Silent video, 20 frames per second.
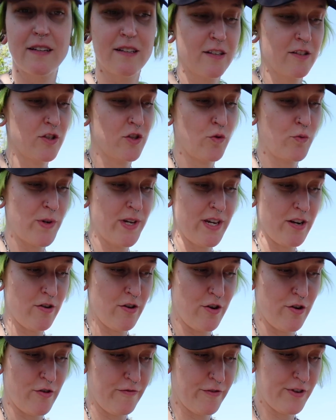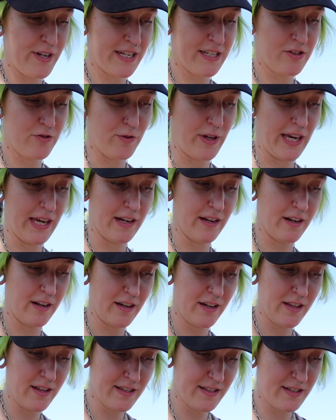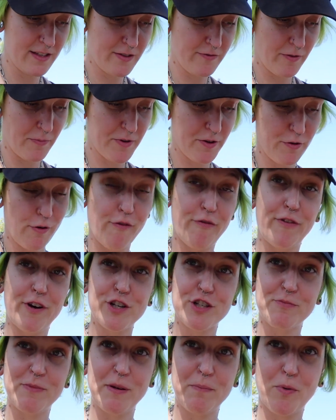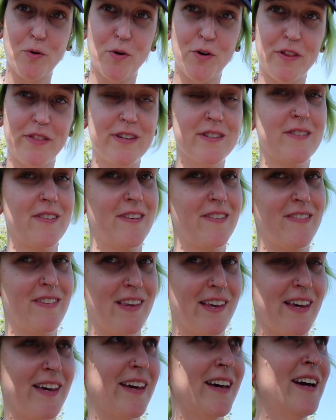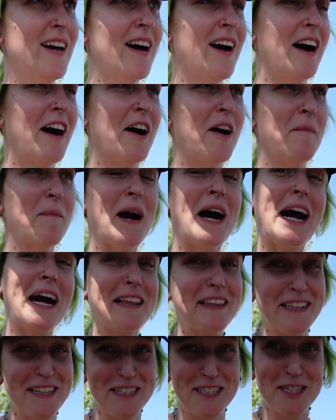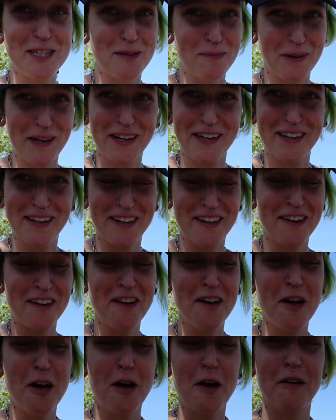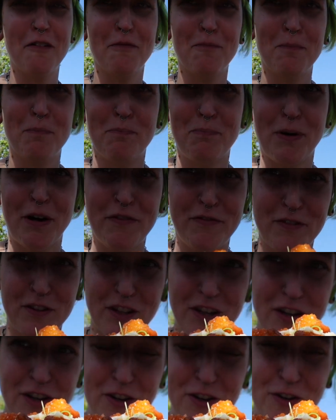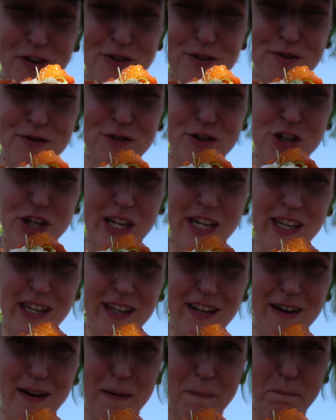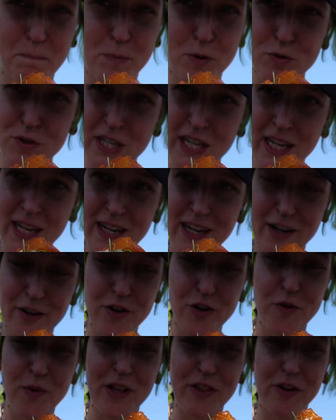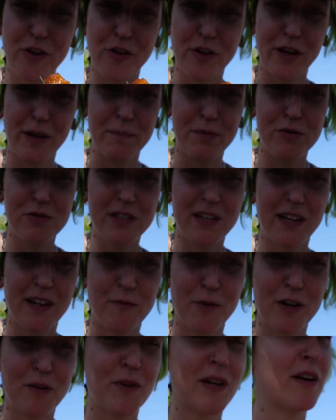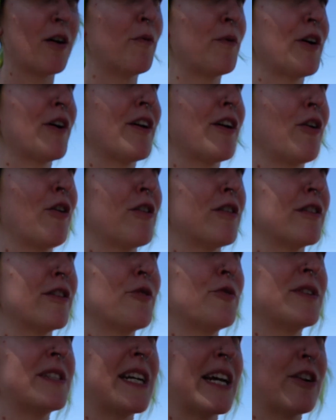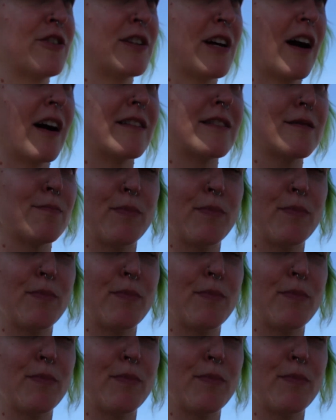So we are over next to Canada. This is from the refreshment port. This is the highly anticipated buffalo chicken poutine. I don't know why they're calling it poutine. What do we call it? We're gonna call it loaded tater tots.